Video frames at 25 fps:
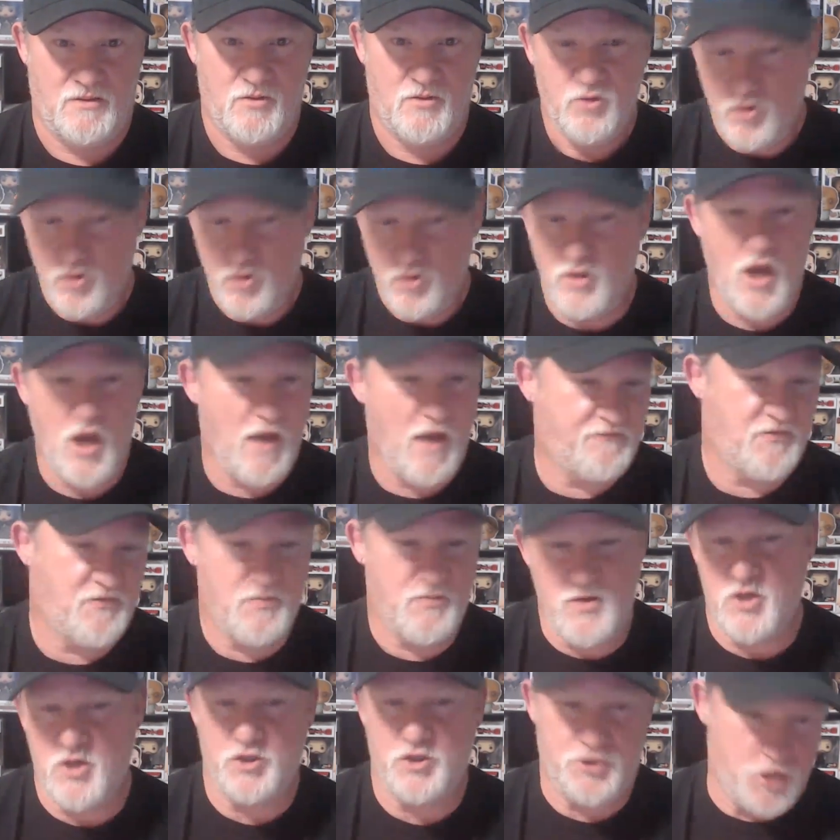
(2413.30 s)
You don't have to
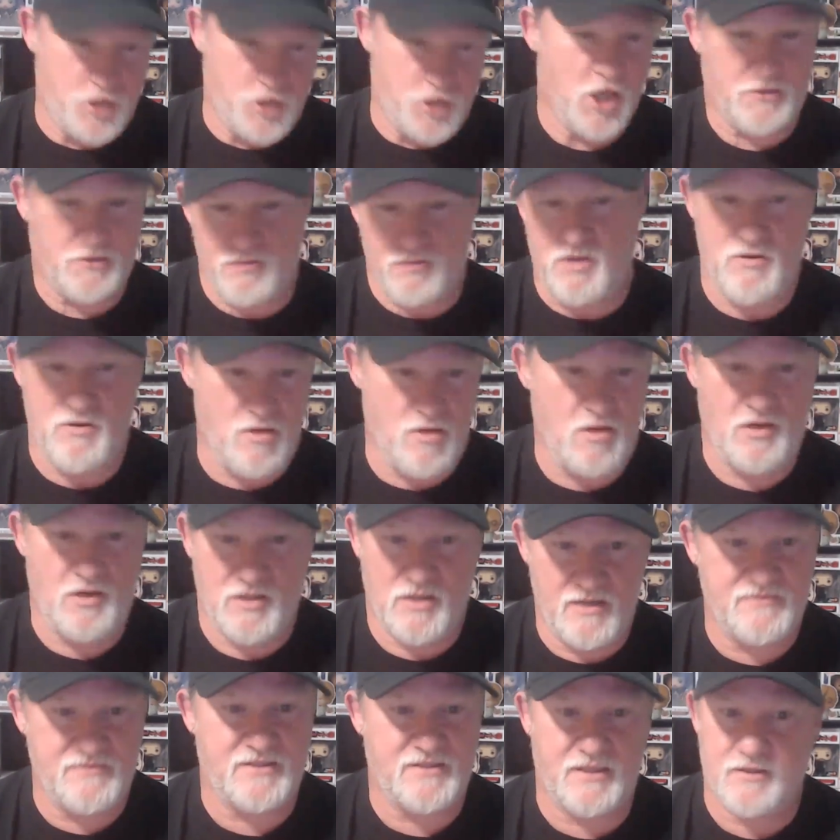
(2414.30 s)
be a dick.
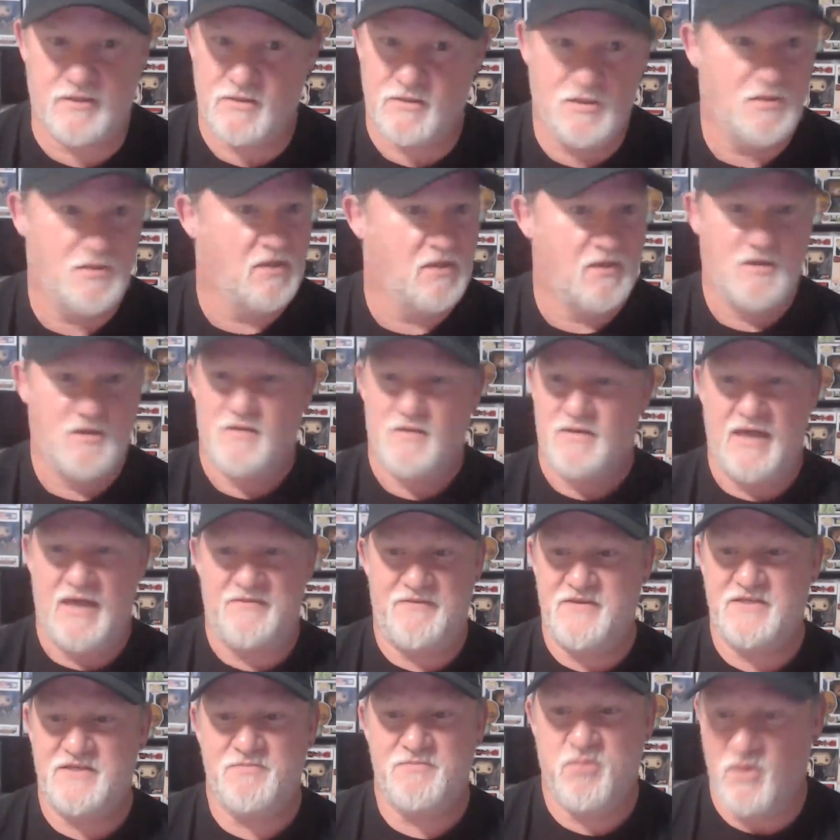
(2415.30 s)
I was like, at
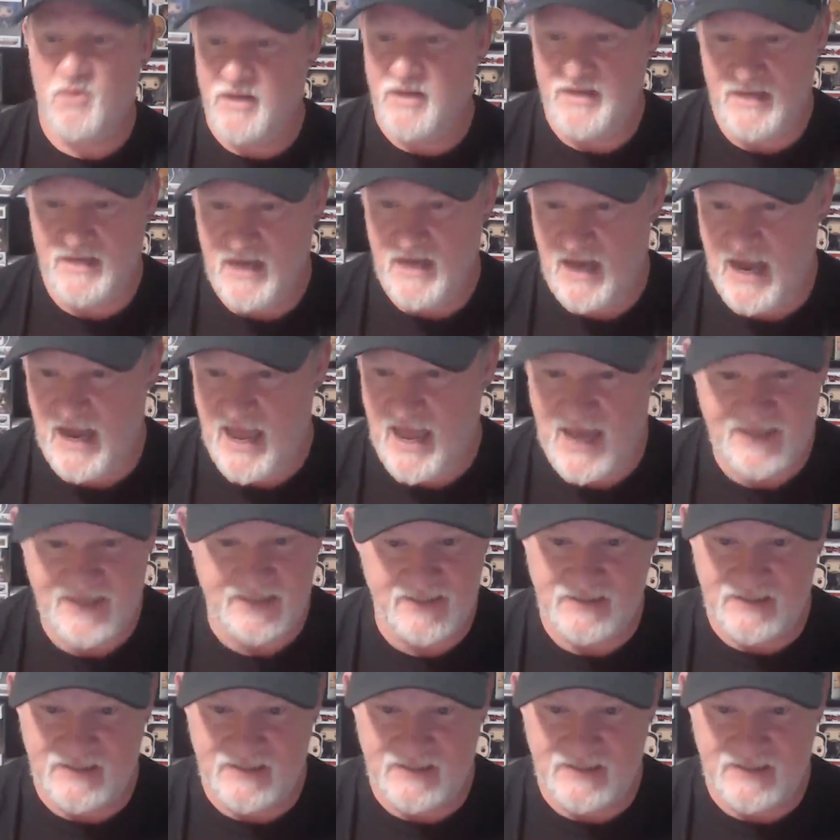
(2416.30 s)
this point, I had to